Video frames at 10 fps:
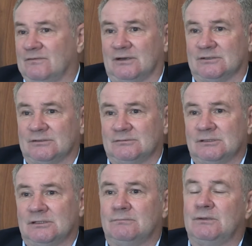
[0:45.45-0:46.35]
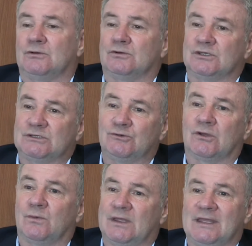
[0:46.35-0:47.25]
for us, because it
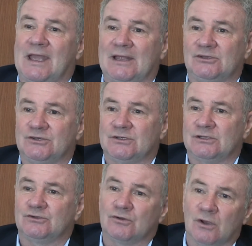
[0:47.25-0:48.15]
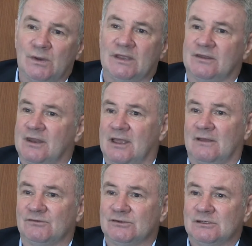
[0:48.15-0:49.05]
took away the edge, it took away the
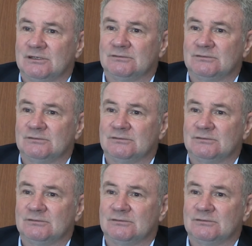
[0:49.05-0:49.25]
nerves.